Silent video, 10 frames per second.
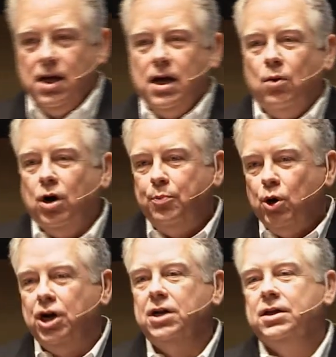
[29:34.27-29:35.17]
I want to
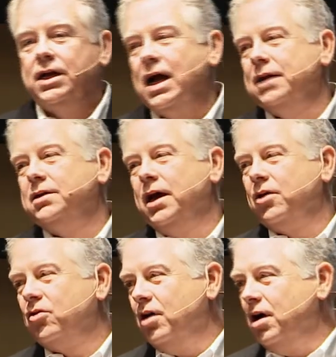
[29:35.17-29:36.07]
put it in the
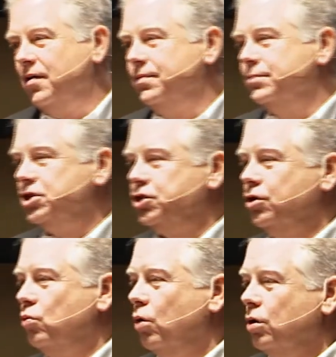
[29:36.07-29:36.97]
context of Mission of
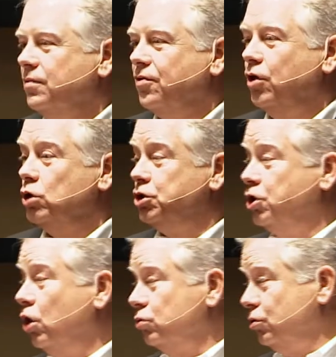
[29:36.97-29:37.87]
the World. For those that
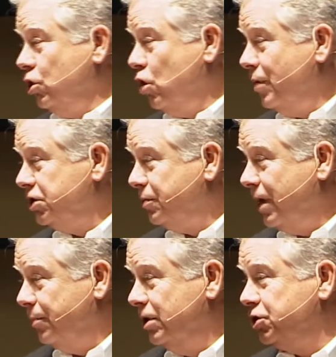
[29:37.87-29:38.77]
don't know much
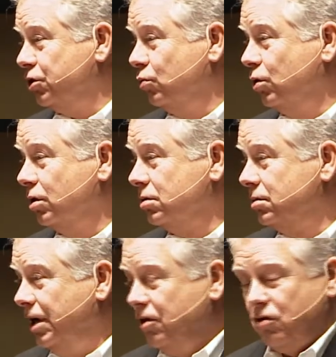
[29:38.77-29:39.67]
about Mission of the World,
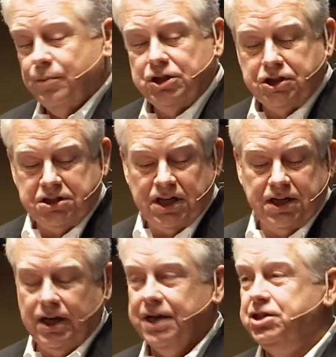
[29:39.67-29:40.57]
it's the mission
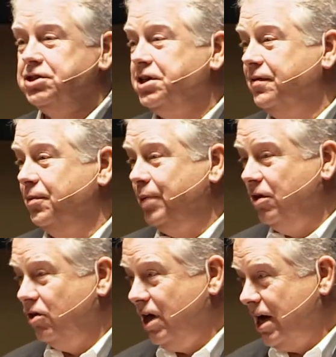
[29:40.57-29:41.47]
sending agency of the
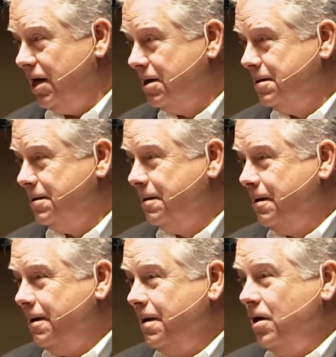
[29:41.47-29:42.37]
PCA.
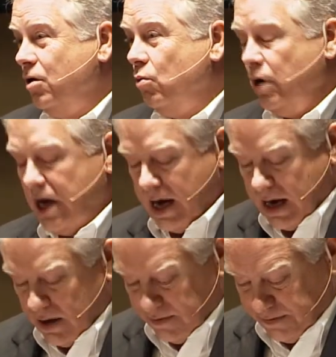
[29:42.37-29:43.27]

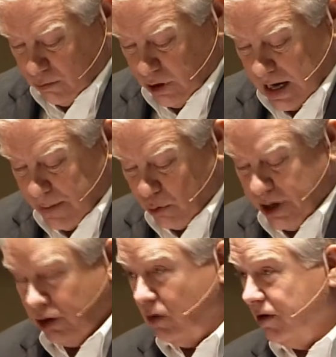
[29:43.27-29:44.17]
We
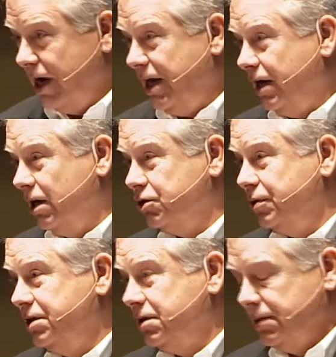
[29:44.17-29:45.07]
operate in over 80
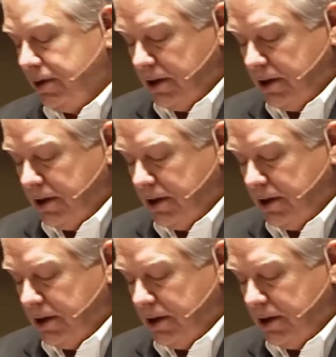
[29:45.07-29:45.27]
countries.